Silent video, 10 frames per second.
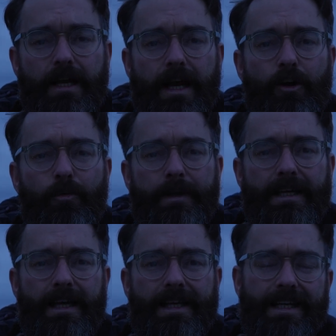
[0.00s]
help
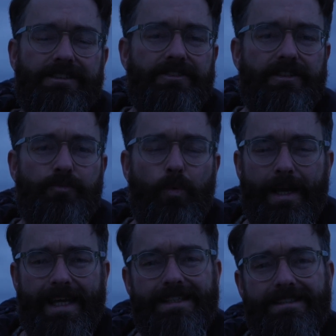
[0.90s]
me against this
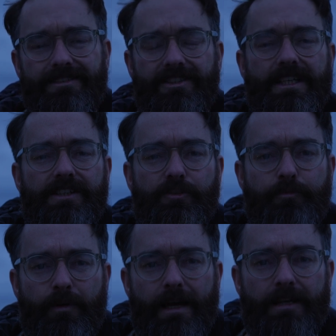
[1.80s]
wicked disease of
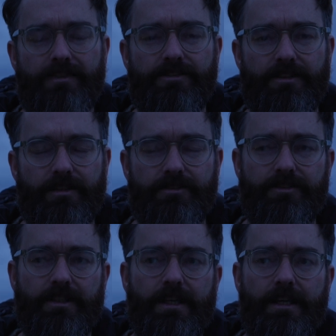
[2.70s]
prayerlessness,